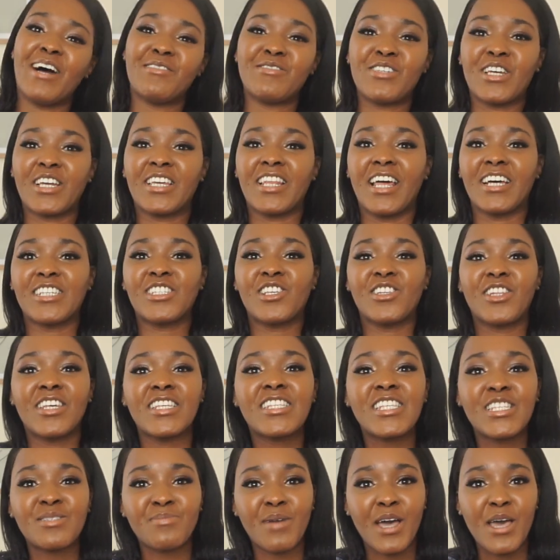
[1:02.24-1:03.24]
I'm joking out. So
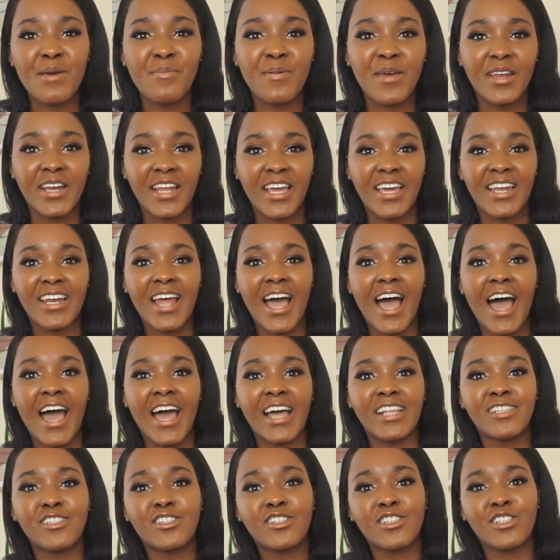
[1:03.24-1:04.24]
this is my opinion
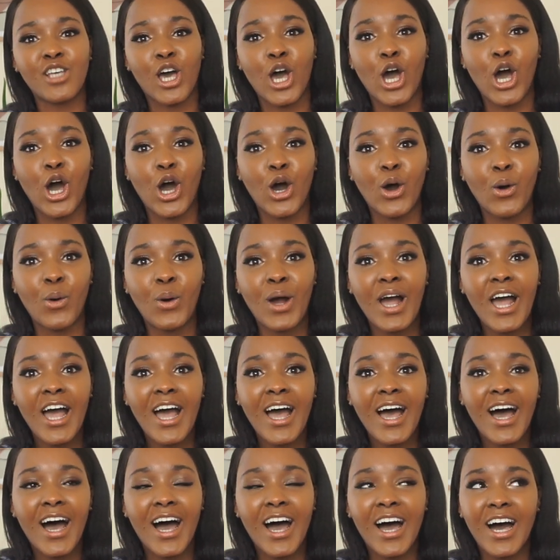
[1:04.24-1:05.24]
and so
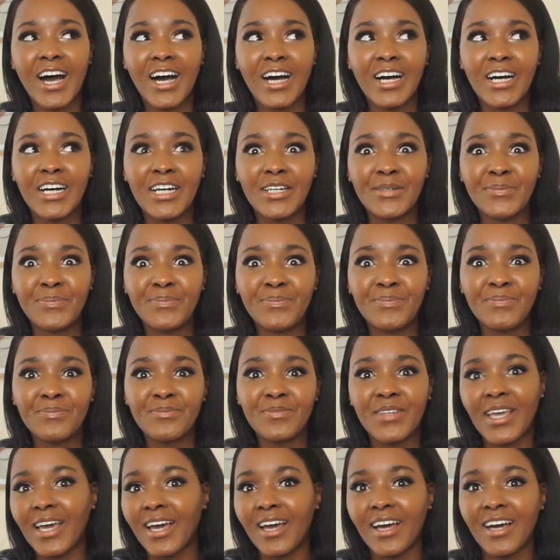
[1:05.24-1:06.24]
um,
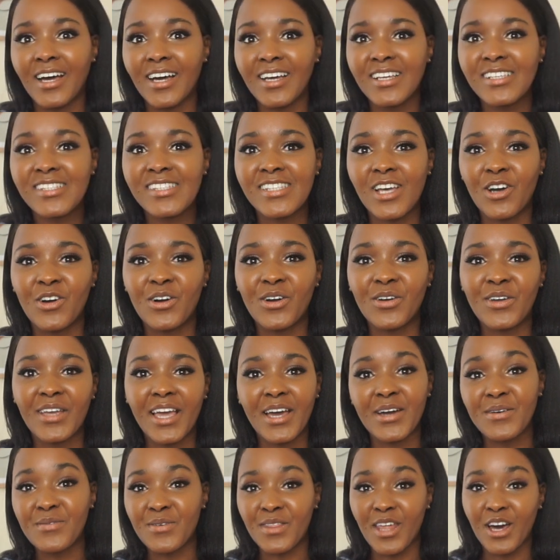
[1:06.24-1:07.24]
yeah, so
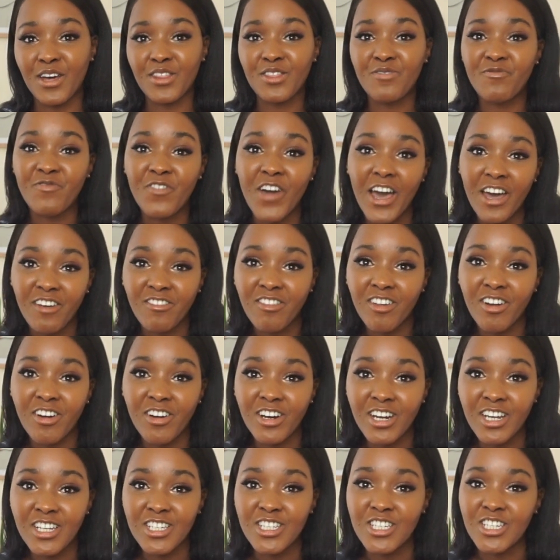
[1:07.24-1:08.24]
yeah, without further
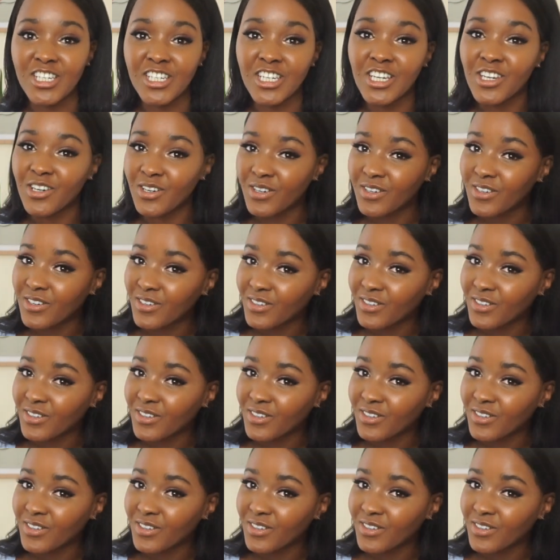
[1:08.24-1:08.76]
ado,